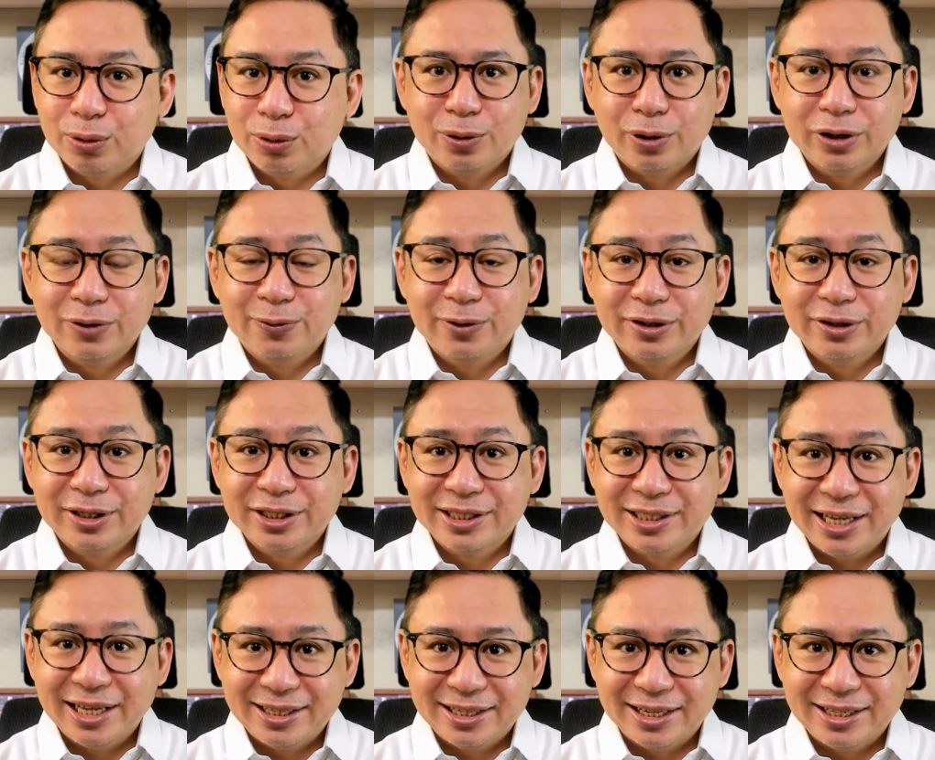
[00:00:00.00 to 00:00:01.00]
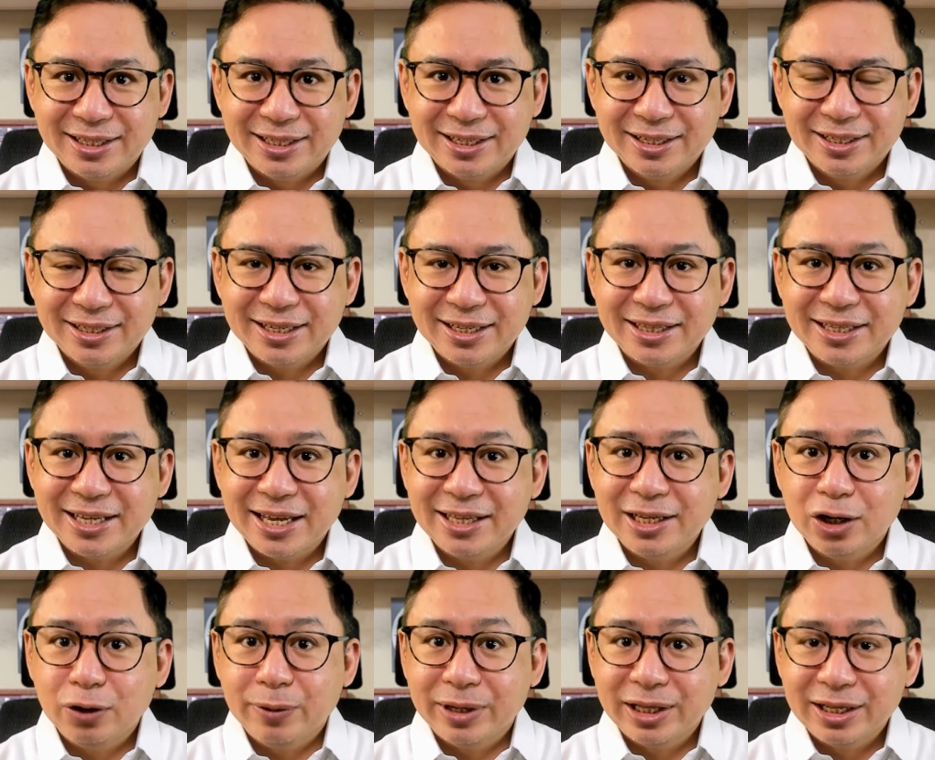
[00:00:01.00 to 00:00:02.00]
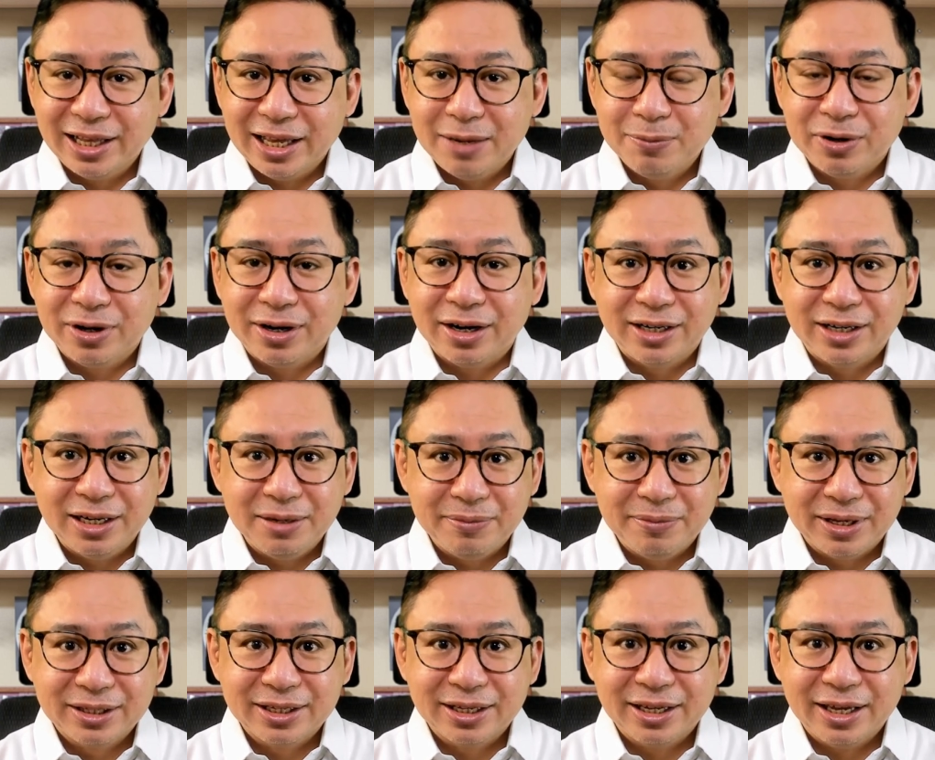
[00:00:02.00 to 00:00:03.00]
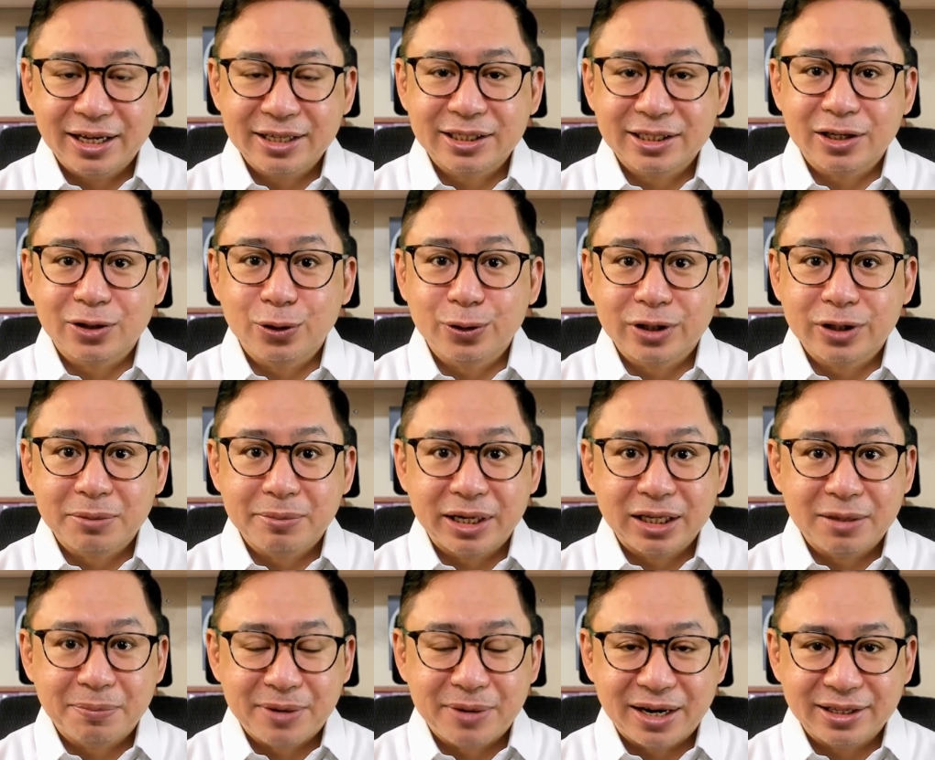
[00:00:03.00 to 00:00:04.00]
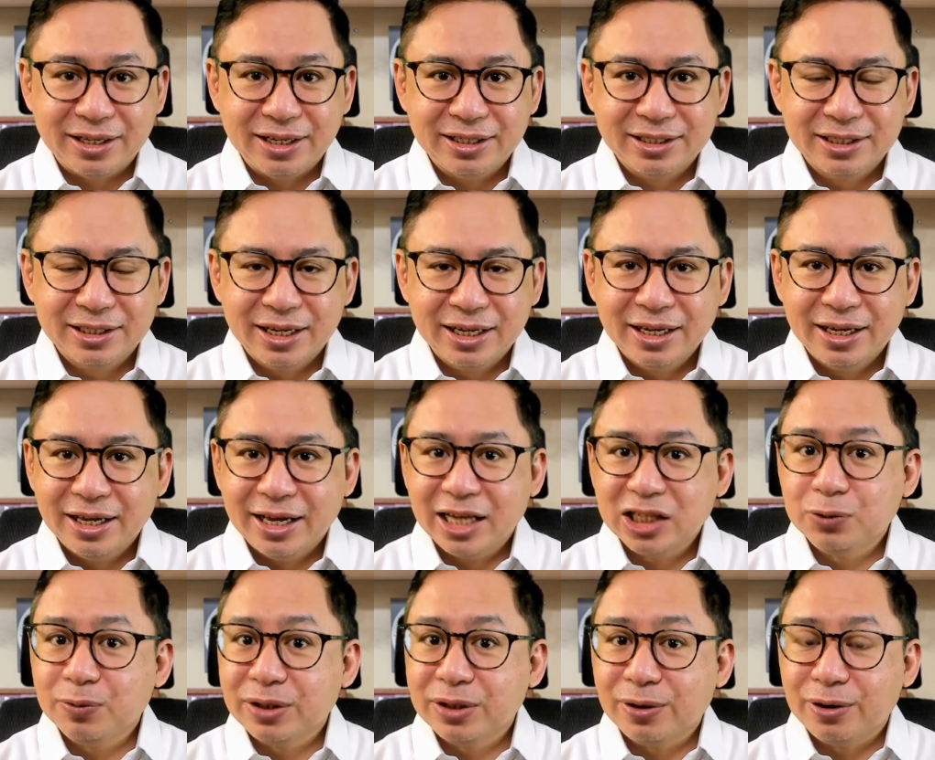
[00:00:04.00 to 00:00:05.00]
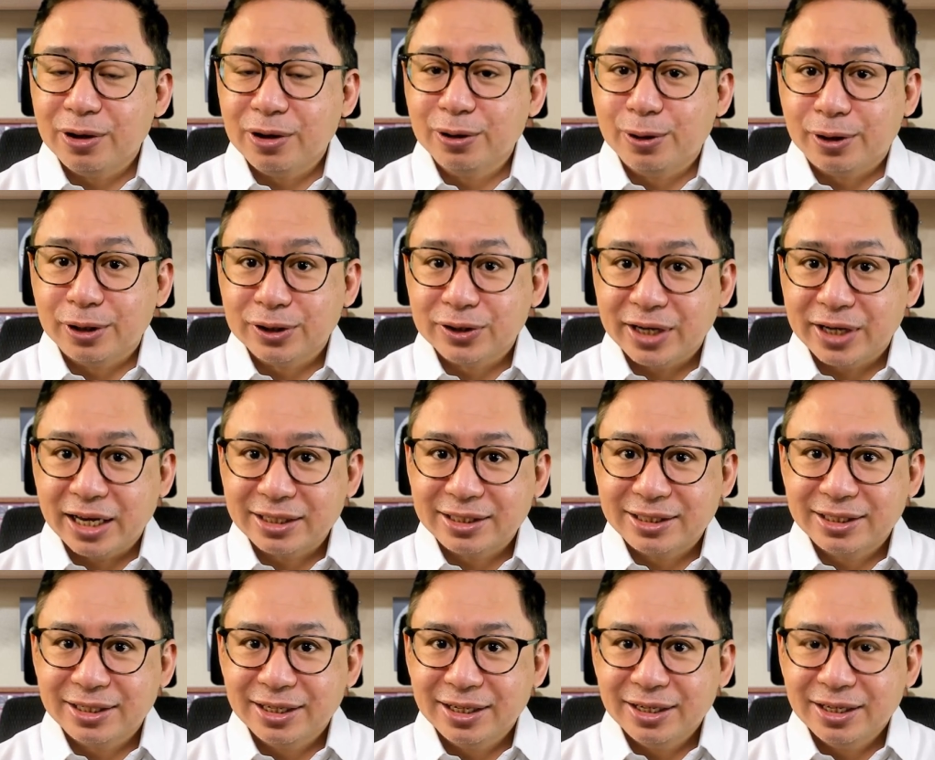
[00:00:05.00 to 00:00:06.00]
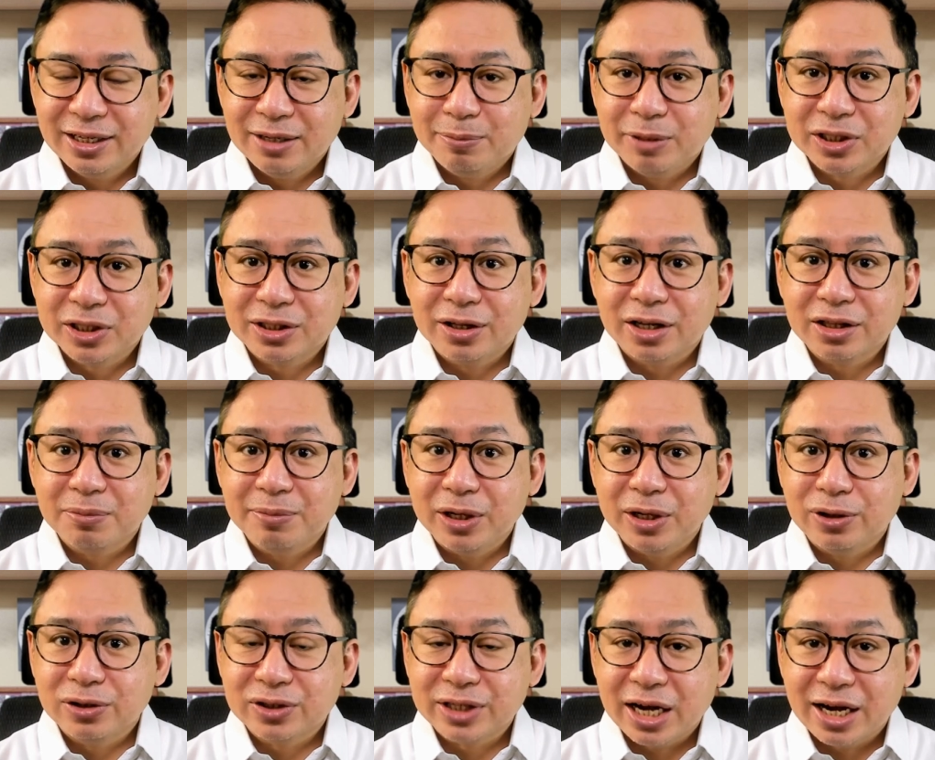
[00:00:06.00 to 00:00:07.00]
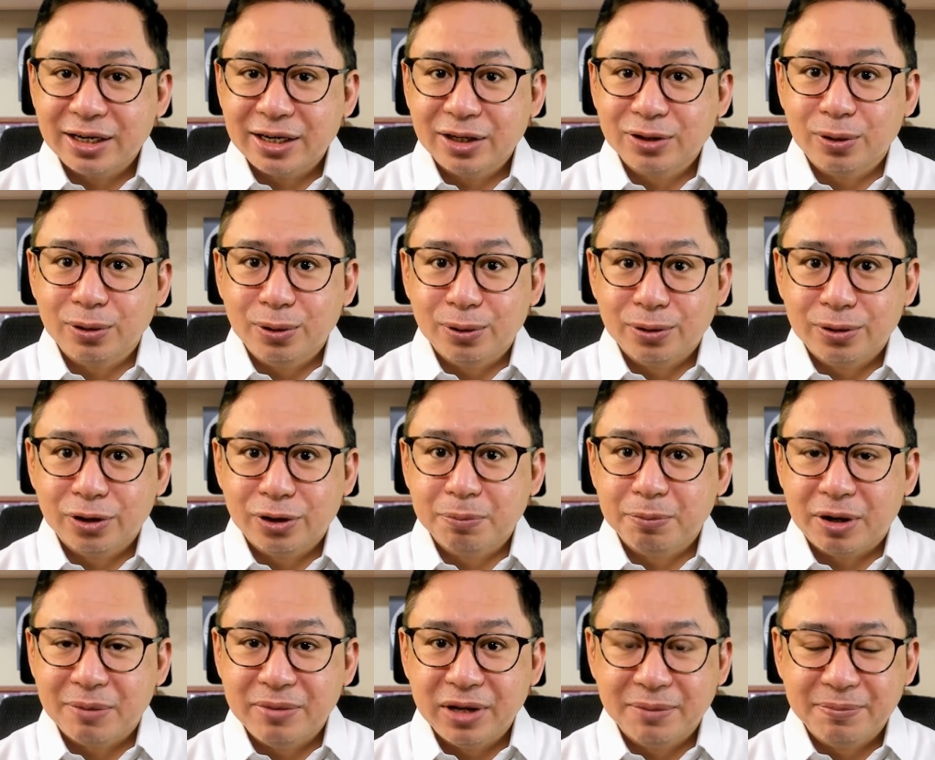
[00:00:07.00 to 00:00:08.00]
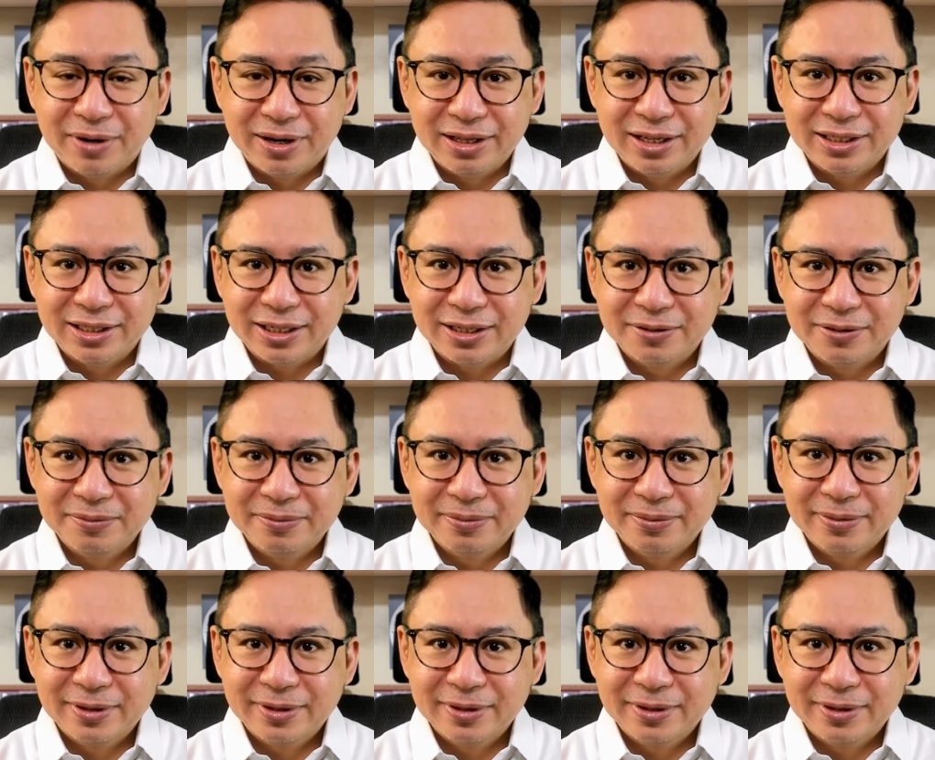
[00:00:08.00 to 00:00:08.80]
The court further stated that any quitclaim or agreement executed by the parties, as with all contracts, must not be contrary to law or public policy.